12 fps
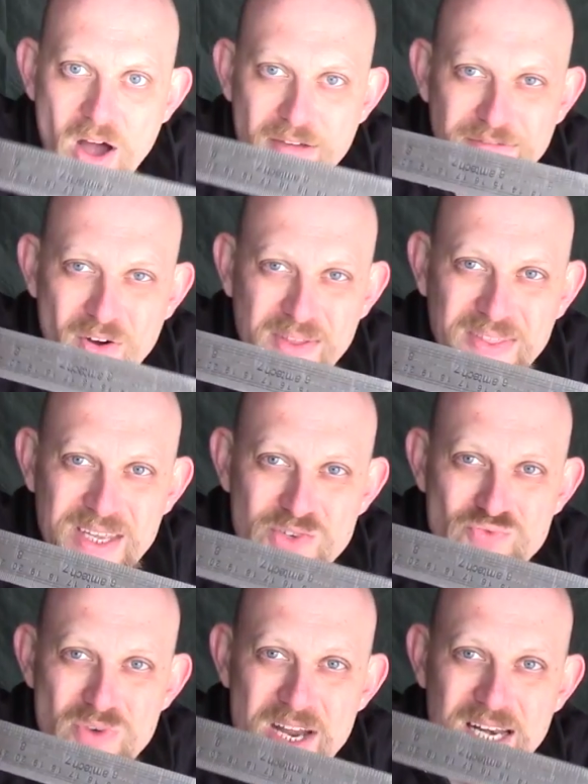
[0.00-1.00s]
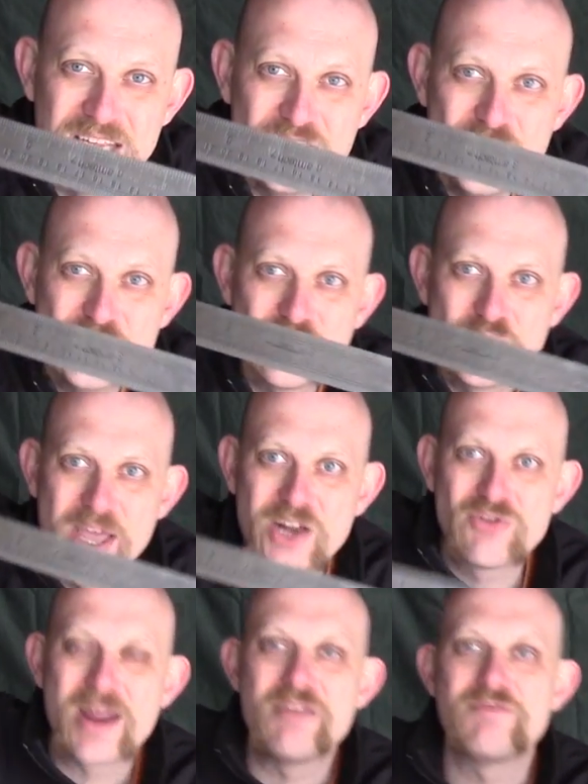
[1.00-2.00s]
I find these really useful. They're
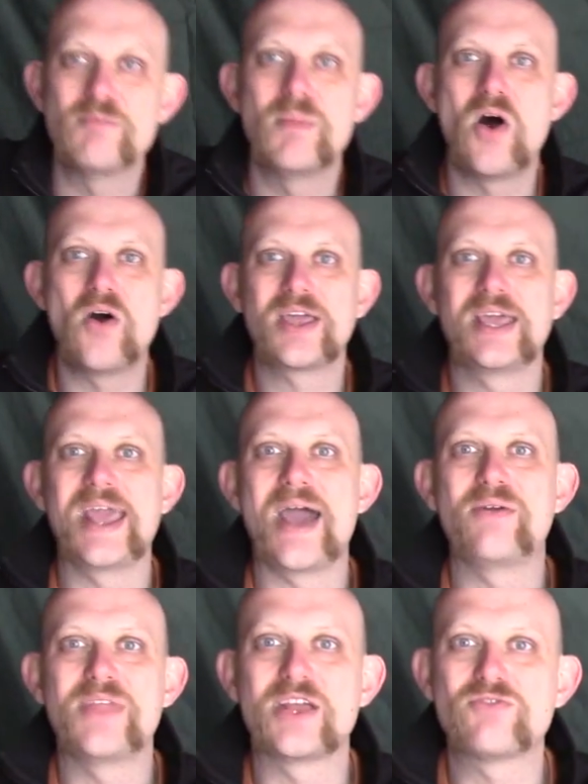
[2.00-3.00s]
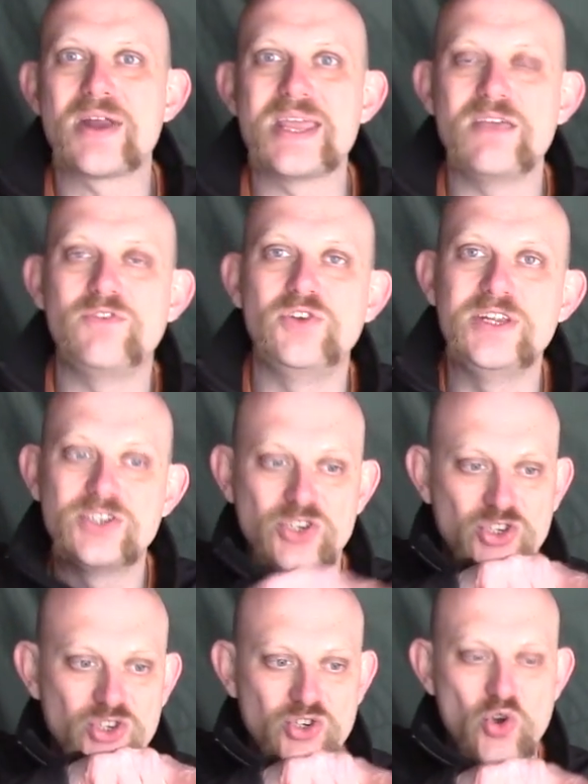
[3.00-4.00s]
great for marking out. They're great if you need to
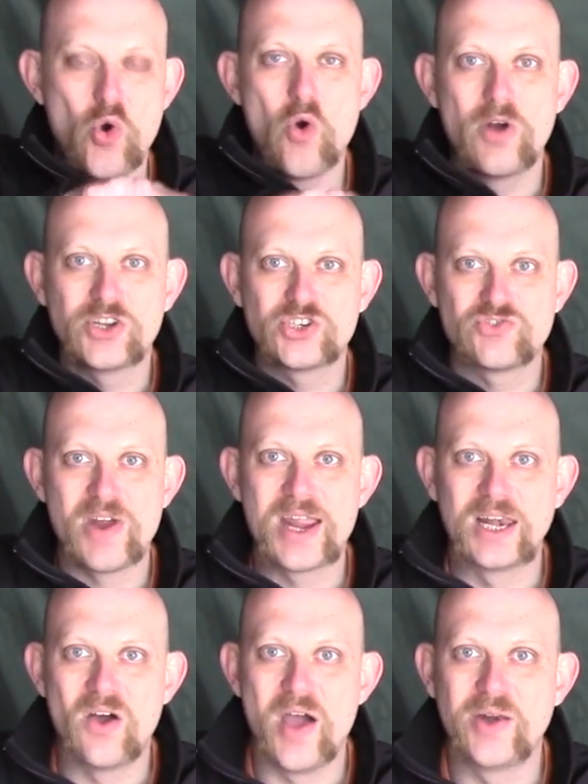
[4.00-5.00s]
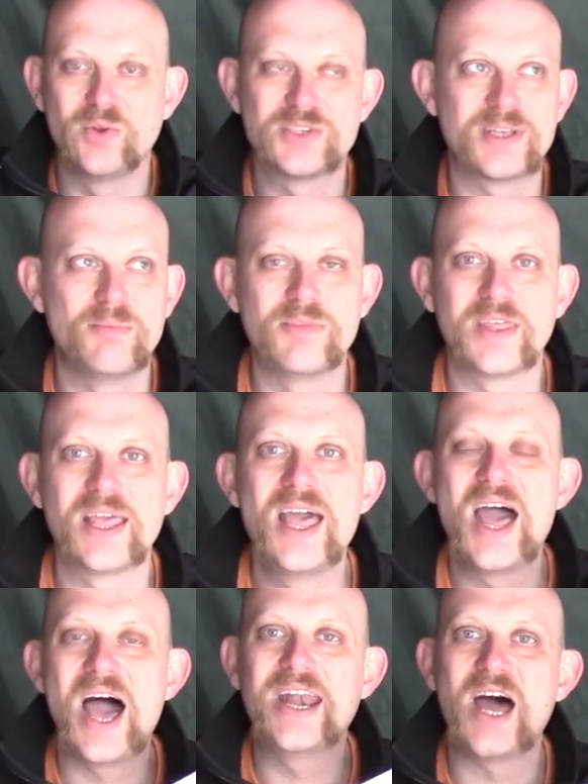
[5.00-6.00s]
score a straight line on something.
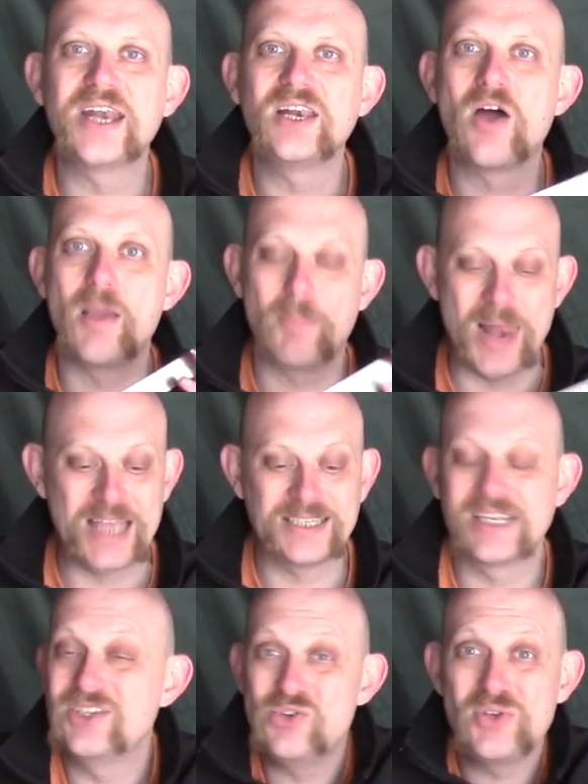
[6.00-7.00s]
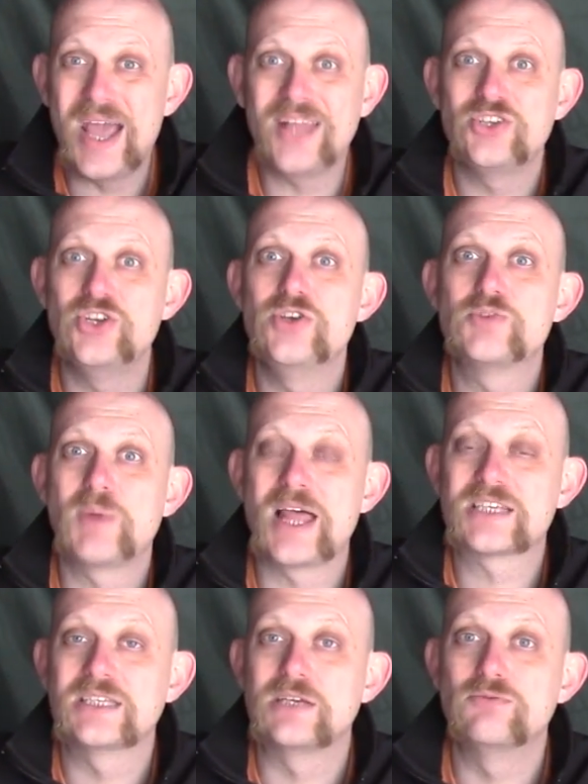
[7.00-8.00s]
And unlike plastic, and you can use
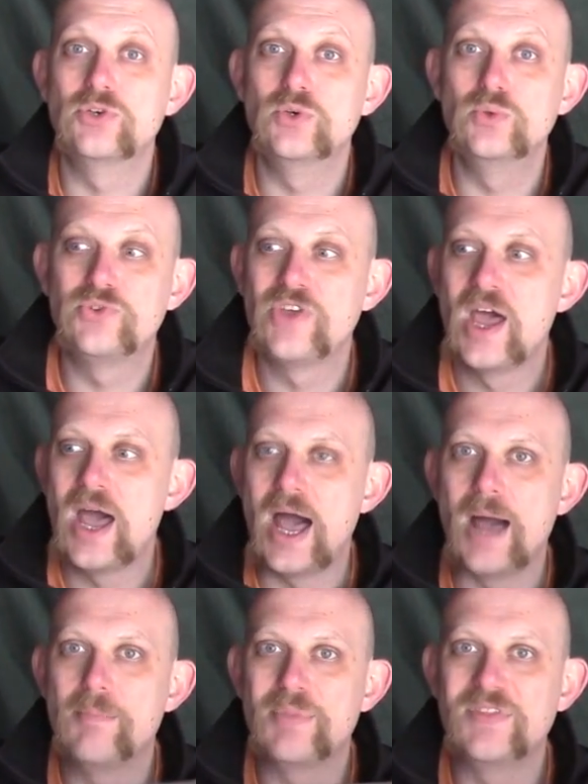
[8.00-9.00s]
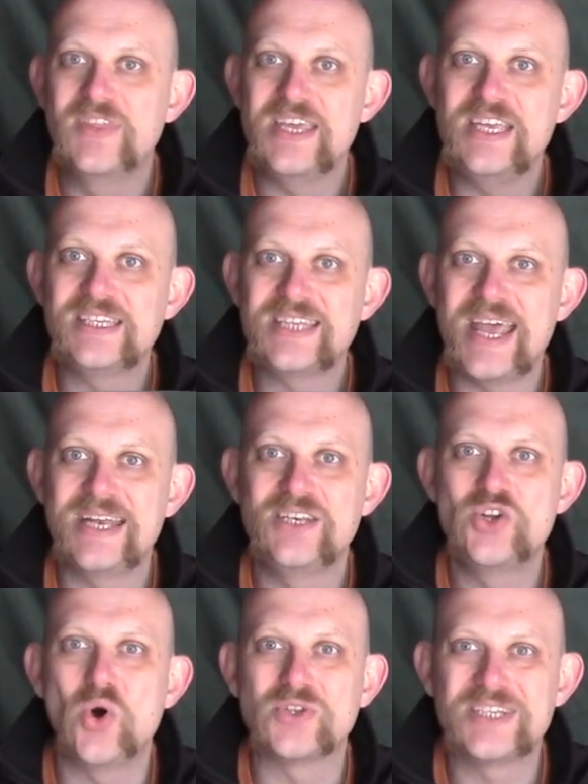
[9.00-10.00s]
plastic rules, but these
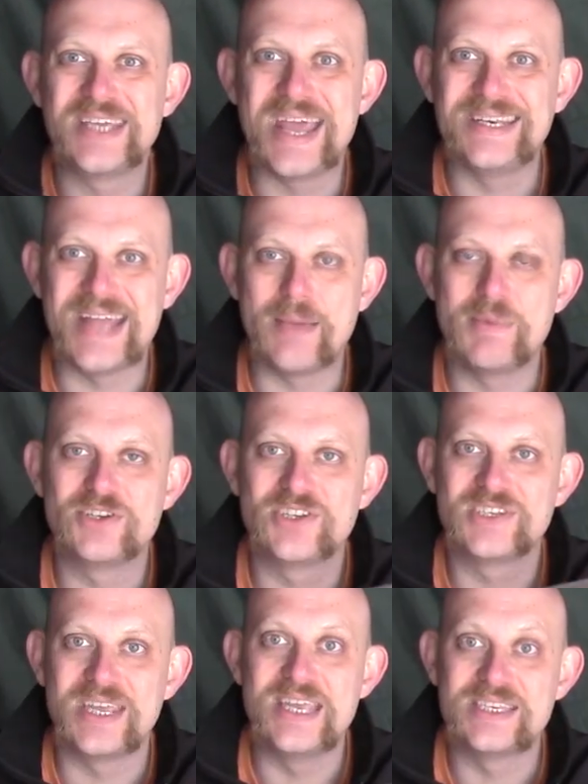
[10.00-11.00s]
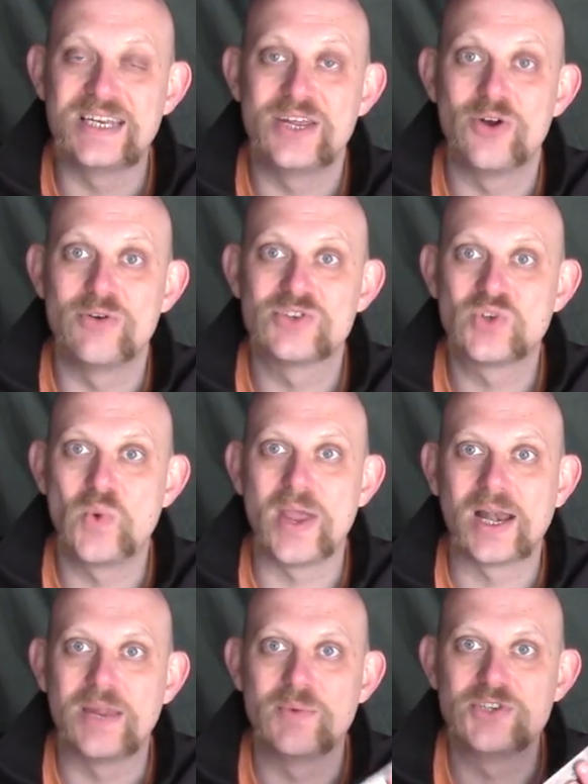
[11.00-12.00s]
tend not to get damaged as easily or as
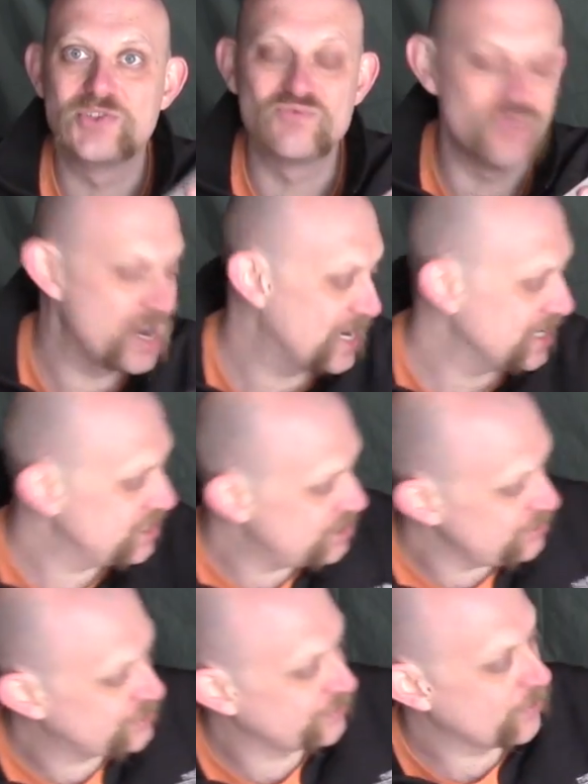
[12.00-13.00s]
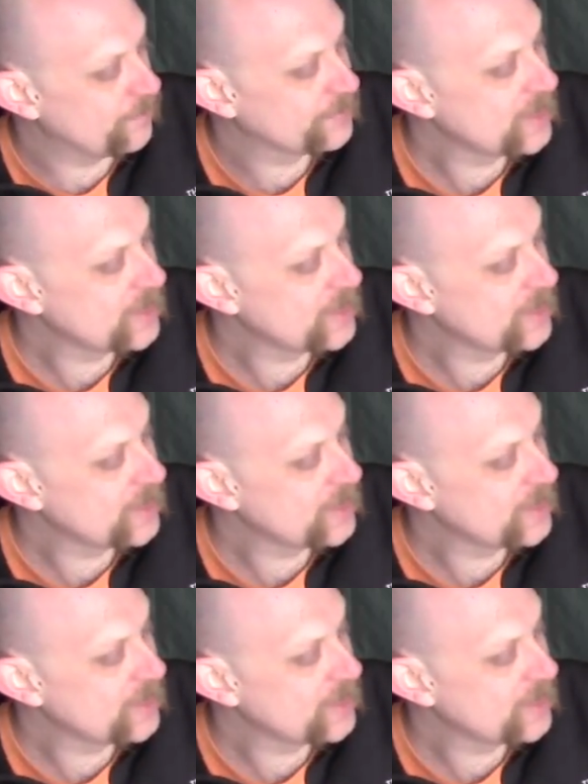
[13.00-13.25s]
quickly, which is really useful.